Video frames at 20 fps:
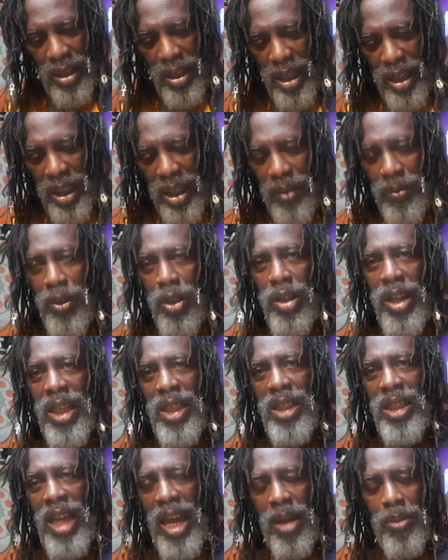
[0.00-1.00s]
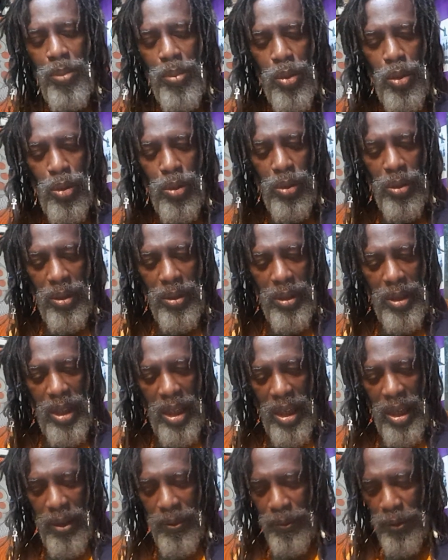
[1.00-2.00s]
To give you an example,
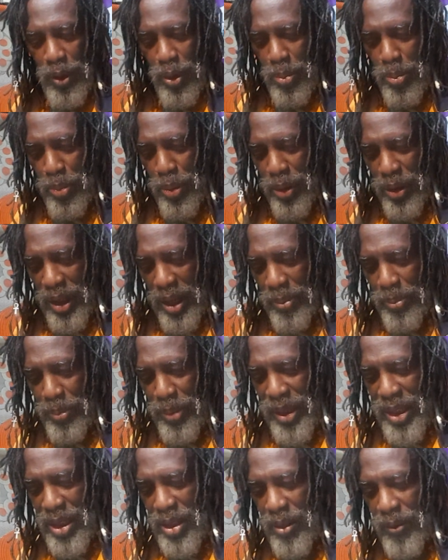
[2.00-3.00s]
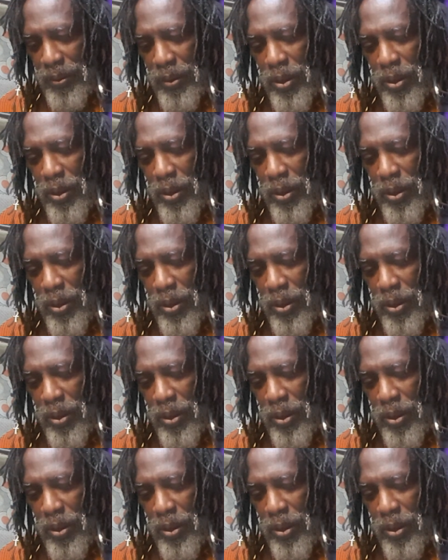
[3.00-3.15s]
if you put a piece of